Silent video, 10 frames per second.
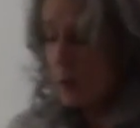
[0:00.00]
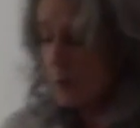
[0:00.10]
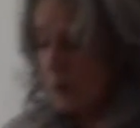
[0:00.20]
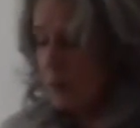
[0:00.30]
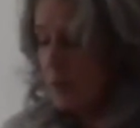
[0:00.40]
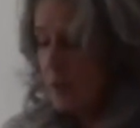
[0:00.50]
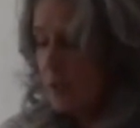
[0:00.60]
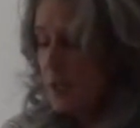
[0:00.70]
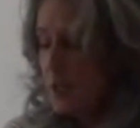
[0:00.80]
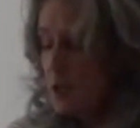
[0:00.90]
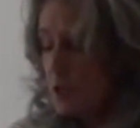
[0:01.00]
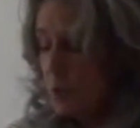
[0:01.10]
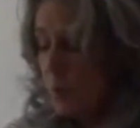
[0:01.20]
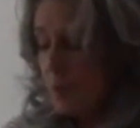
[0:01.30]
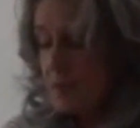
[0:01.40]
cook, she
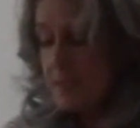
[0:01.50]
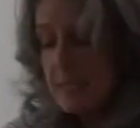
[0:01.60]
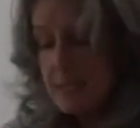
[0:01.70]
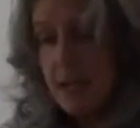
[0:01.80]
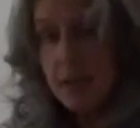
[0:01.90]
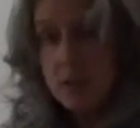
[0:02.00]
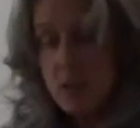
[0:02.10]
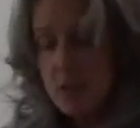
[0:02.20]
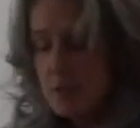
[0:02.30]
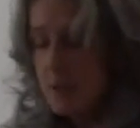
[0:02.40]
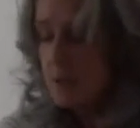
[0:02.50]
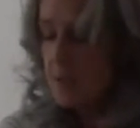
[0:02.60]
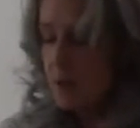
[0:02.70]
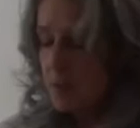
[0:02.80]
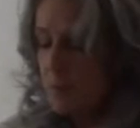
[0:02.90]
was intelligent,
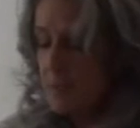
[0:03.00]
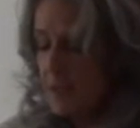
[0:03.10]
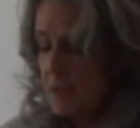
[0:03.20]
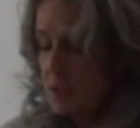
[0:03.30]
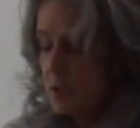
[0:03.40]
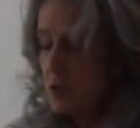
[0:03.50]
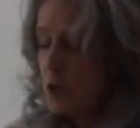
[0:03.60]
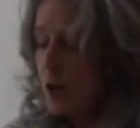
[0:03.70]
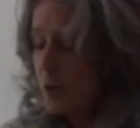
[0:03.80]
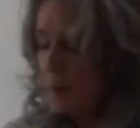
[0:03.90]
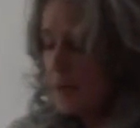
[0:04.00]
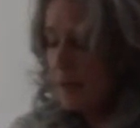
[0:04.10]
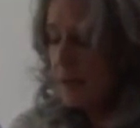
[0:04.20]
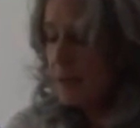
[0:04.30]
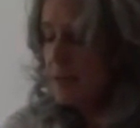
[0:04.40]
self-possessed,
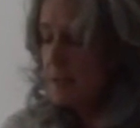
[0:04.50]
charming,